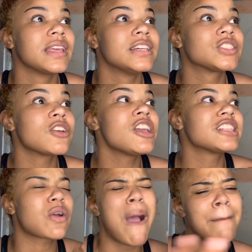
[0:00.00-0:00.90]
So he's
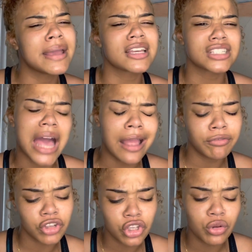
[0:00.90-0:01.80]
like, well, I'm making time for
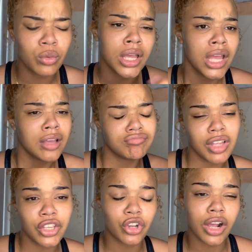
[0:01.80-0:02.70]
you.
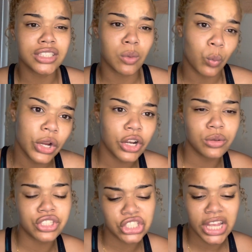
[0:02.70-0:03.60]
You're on some weirdo
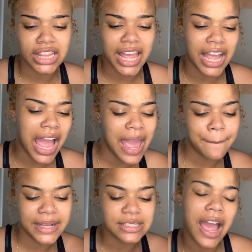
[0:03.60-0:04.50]
shit. Like, I have
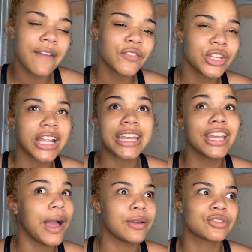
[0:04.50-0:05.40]
made time for you. Like, he
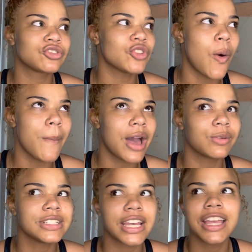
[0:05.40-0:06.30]
got so mad
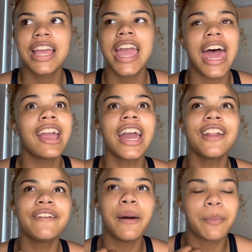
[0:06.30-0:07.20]
one day. And I kind
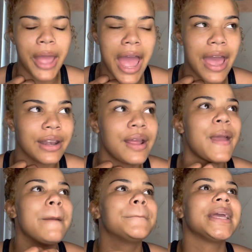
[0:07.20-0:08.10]
of felt bad.
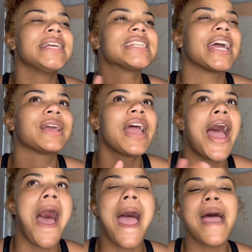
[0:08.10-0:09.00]
But he's like,
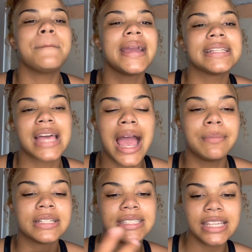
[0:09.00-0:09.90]
I have made time
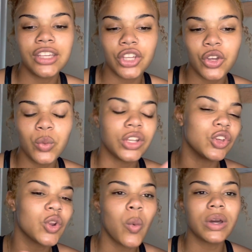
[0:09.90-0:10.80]
to see you, and you
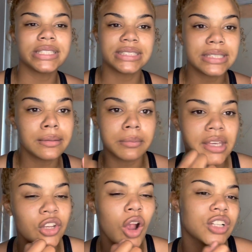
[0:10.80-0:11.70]
don't want to see
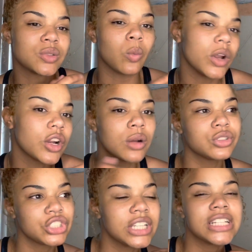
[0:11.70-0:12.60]
me. You're on some weirdo
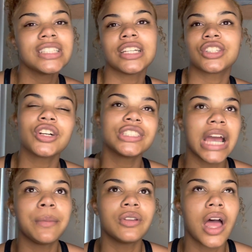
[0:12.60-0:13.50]
shit. This is the 3rd
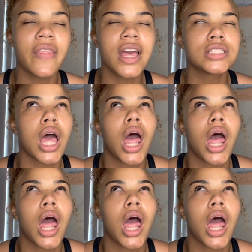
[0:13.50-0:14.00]
time you done this.